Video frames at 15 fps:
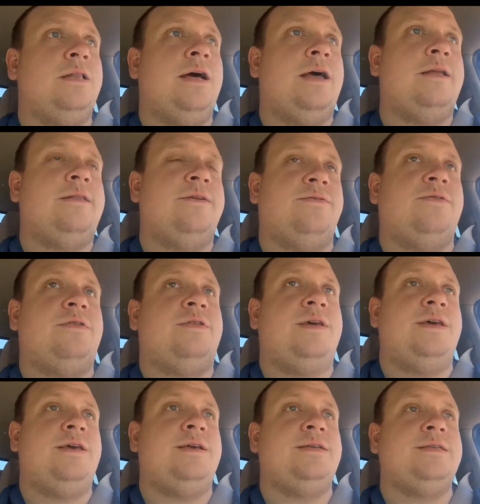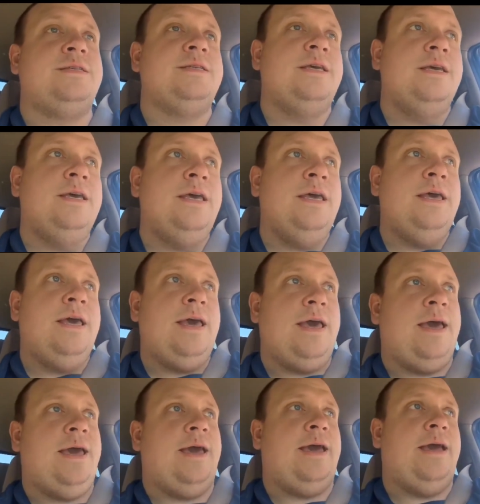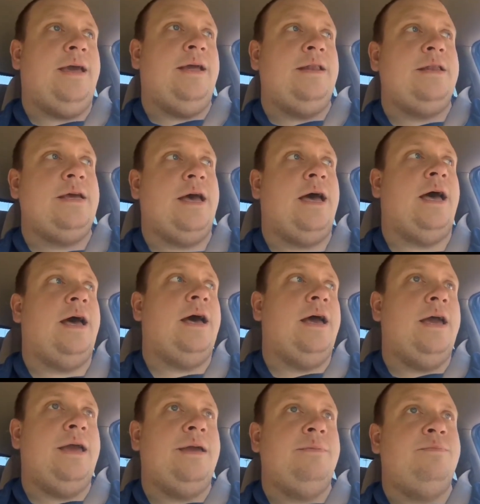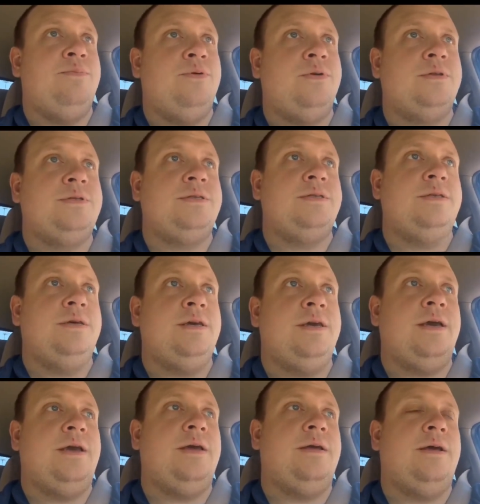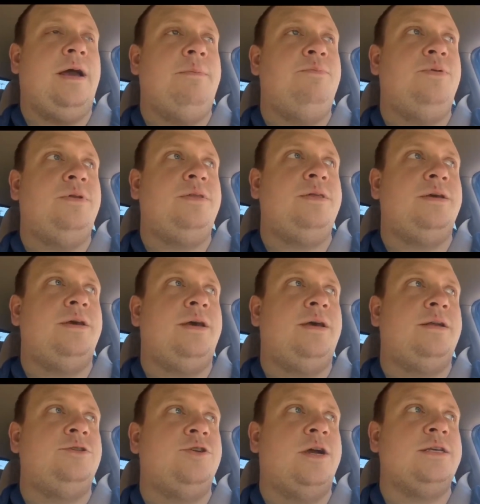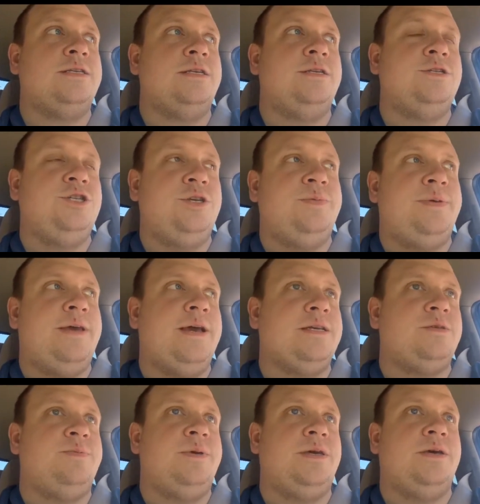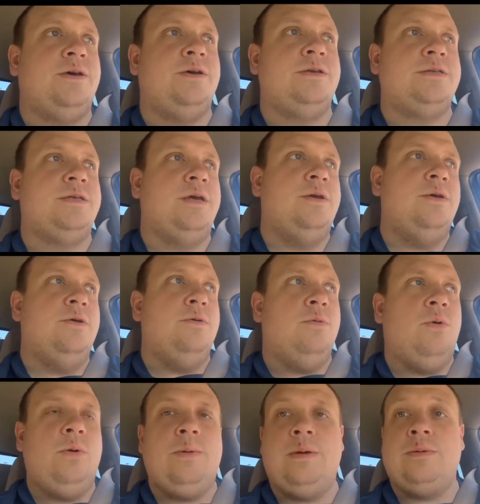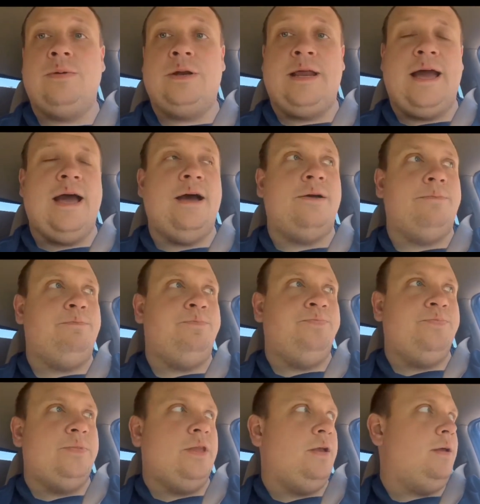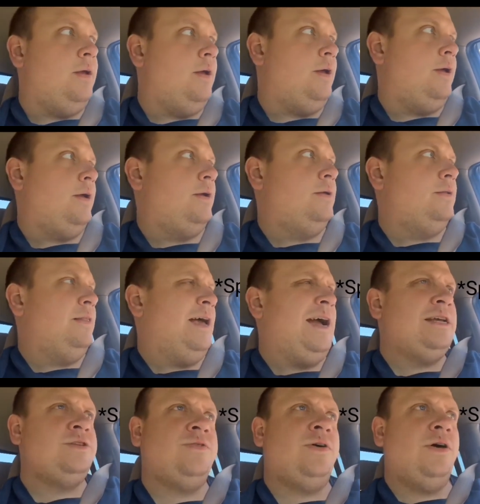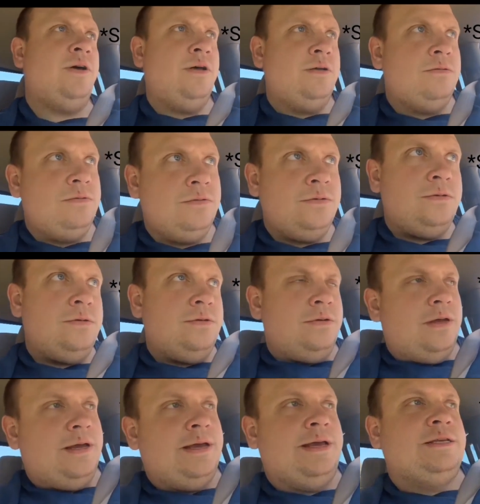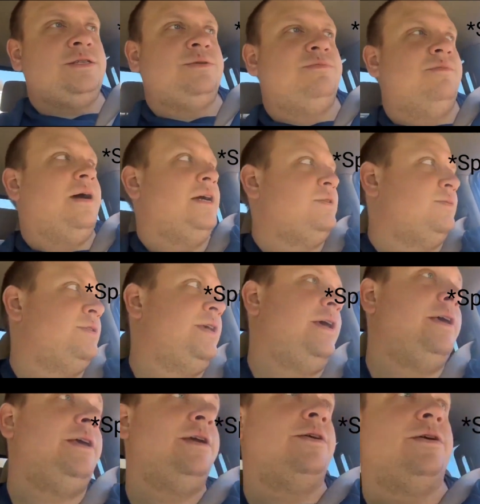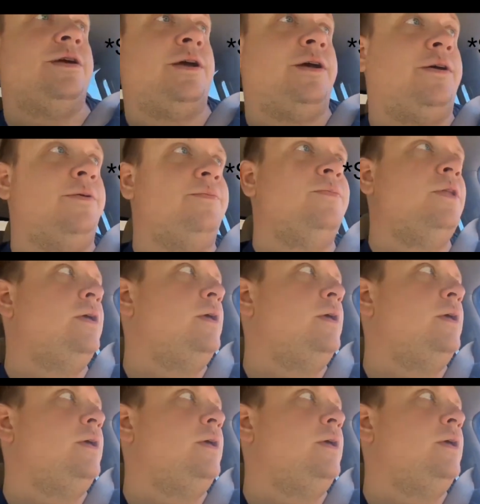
lot of different things, and I put the address in a GPS because when we were down last fall, I guess might as well say a year ago,